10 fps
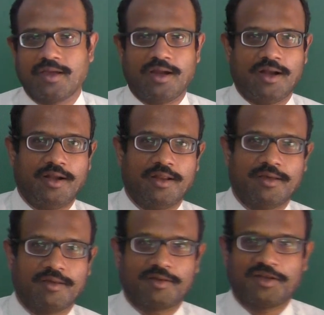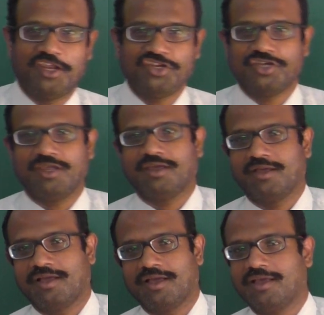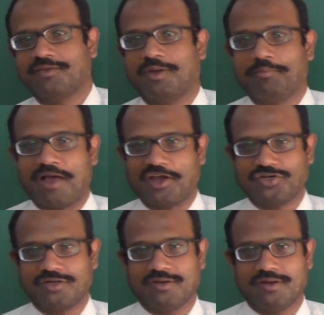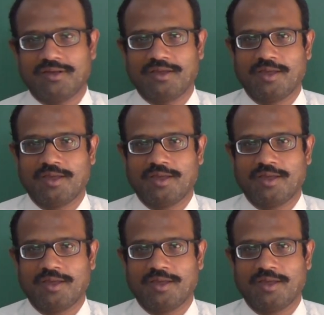and teaching is my passion